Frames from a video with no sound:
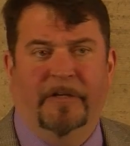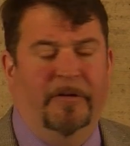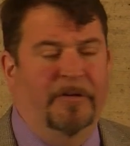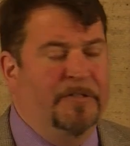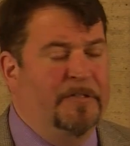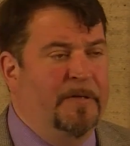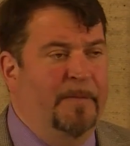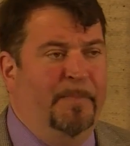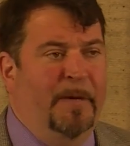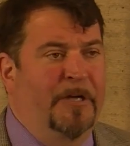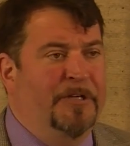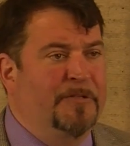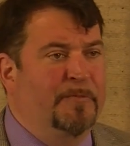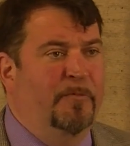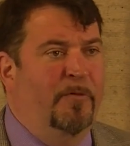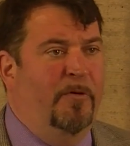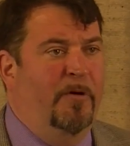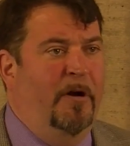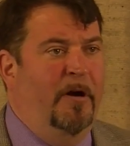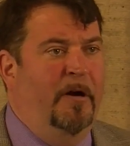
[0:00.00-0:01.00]
There's a bunch
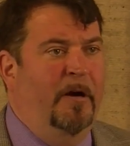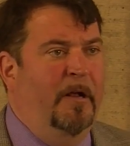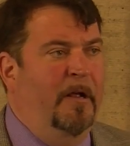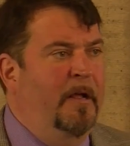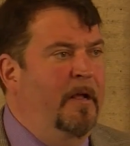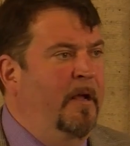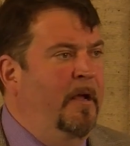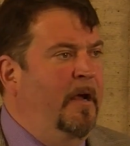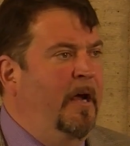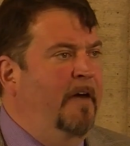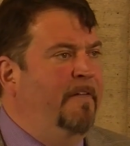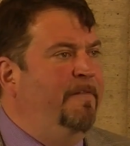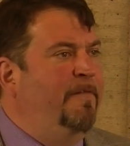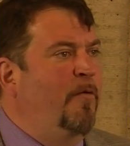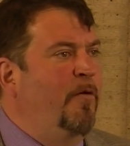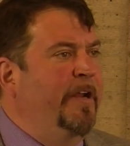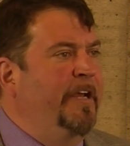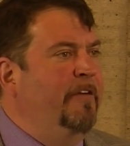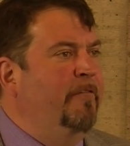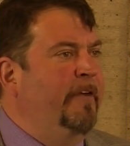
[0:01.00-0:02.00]
more.
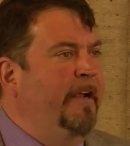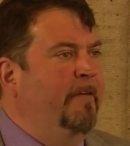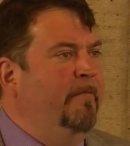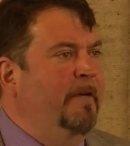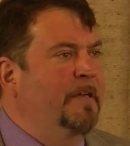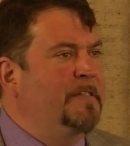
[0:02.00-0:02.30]
40 Creek